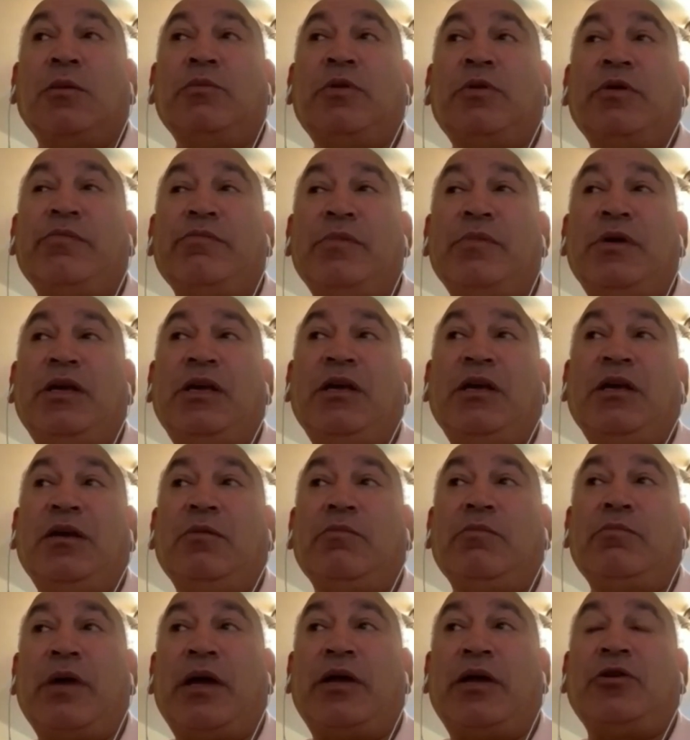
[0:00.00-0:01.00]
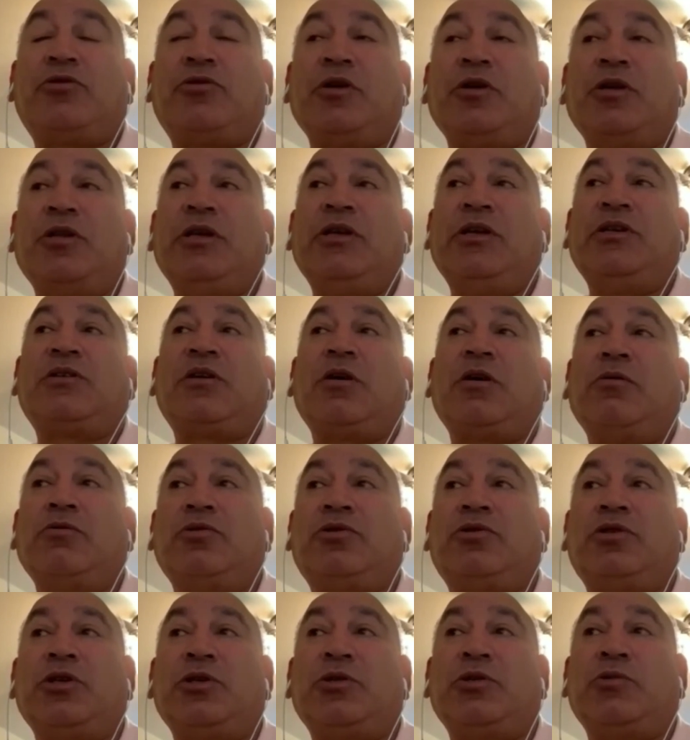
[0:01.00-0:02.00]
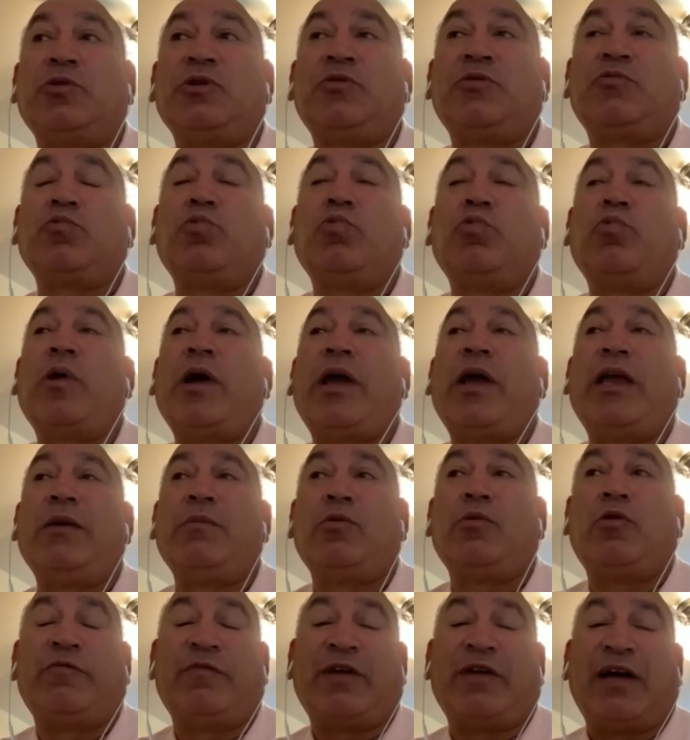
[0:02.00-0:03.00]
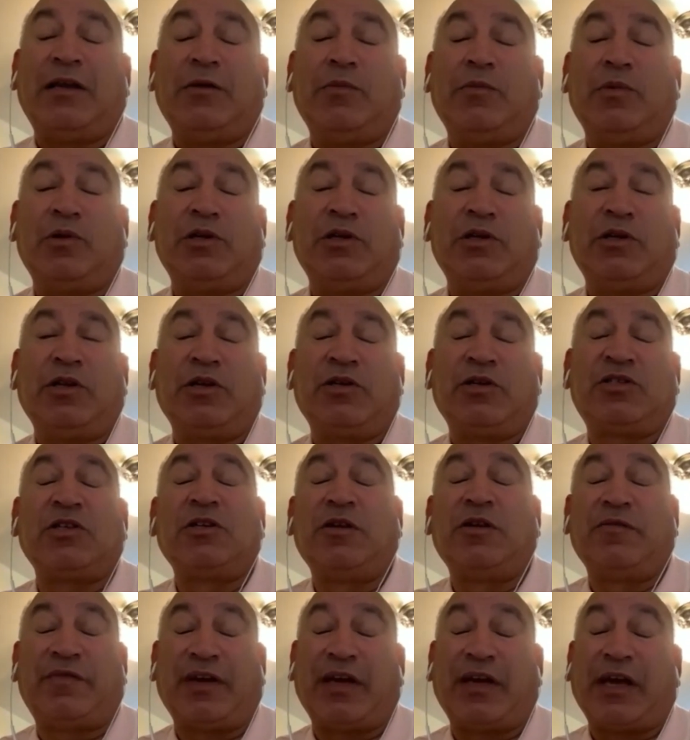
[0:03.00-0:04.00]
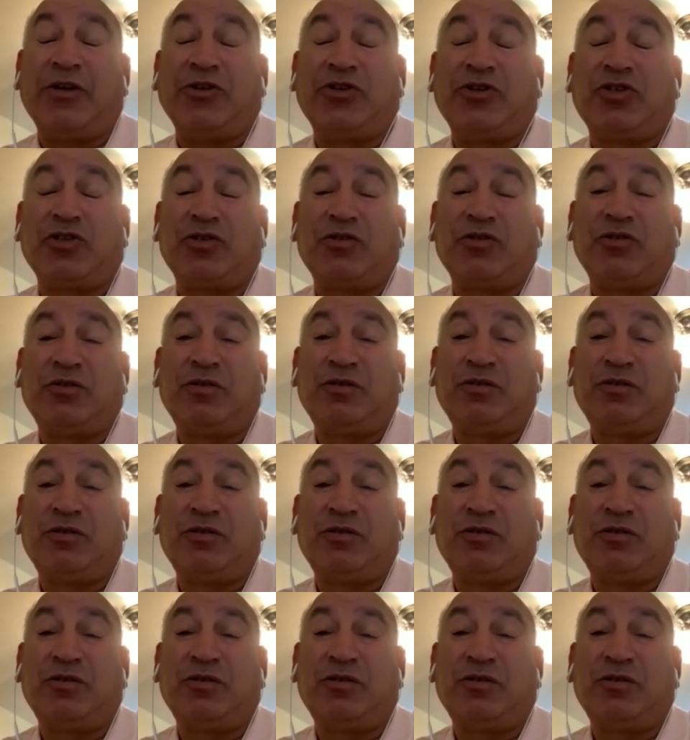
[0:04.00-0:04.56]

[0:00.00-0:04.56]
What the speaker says: But me mentoring these coaches was way more valuable than the certification.